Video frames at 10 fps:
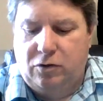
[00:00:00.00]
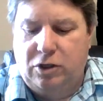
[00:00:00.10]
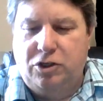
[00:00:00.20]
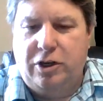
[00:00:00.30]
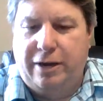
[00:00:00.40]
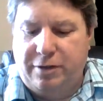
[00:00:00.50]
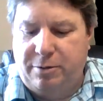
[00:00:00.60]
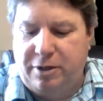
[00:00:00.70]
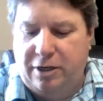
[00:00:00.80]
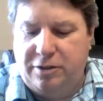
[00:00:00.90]
Did you have
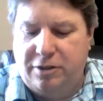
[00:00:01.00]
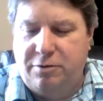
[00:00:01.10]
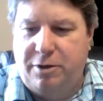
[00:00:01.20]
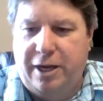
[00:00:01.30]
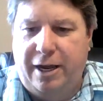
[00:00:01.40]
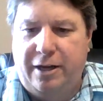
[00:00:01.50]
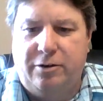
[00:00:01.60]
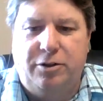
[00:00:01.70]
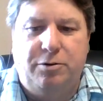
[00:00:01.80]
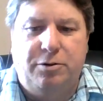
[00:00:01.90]
something else that you wanted to add,
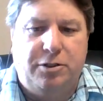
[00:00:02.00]
or you just?